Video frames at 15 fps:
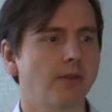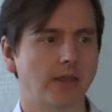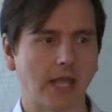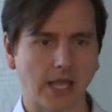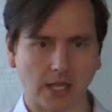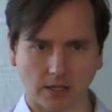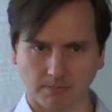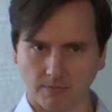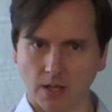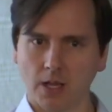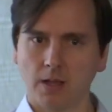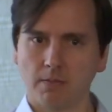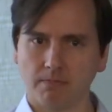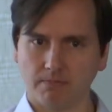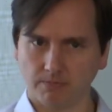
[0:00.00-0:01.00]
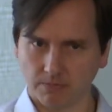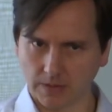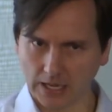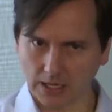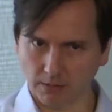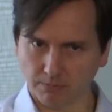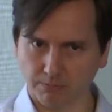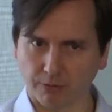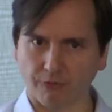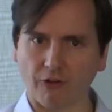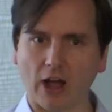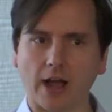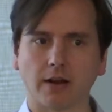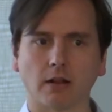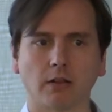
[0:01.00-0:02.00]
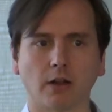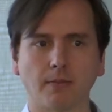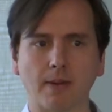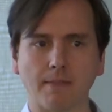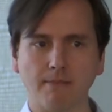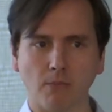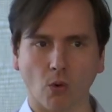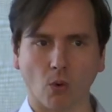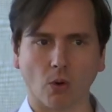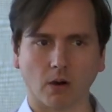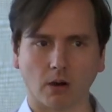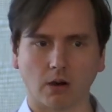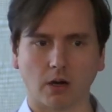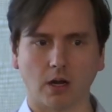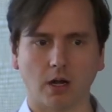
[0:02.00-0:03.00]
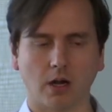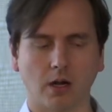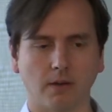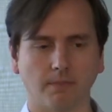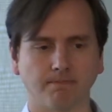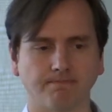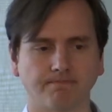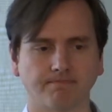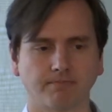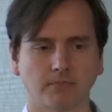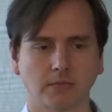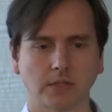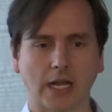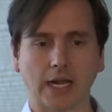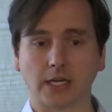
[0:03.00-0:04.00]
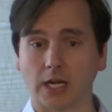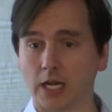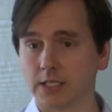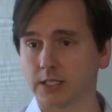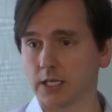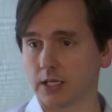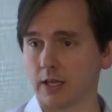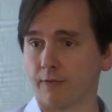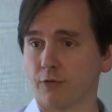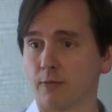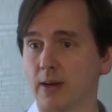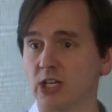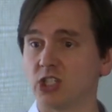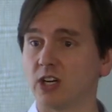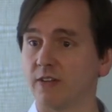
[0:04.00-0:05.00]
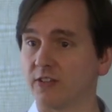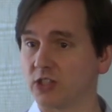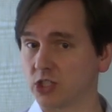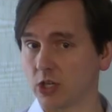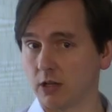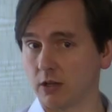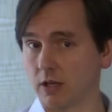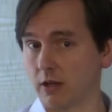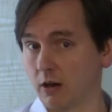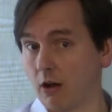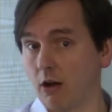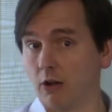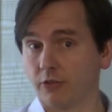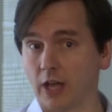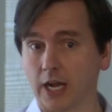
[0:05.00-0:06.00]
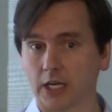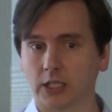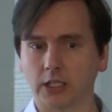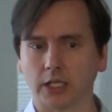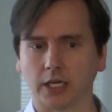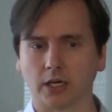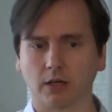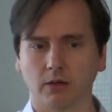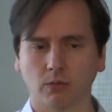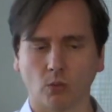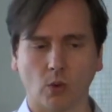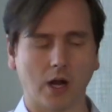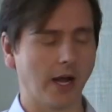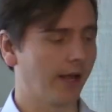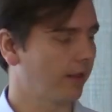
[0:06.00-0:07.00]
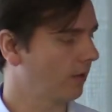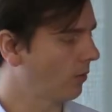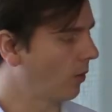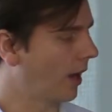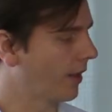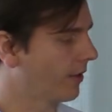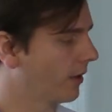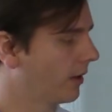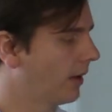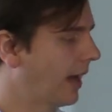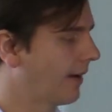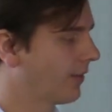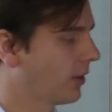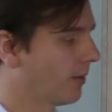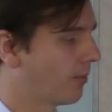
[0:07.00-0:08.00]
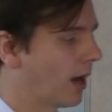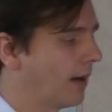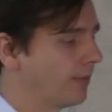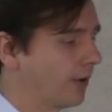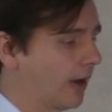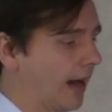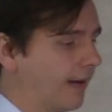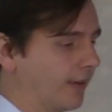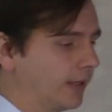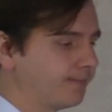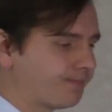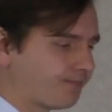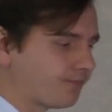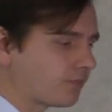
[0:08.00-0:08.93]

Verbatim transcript: but they can, they can provide a little bit more um, diagnostic information if it's at all not clear why, why they're having the problem they're having.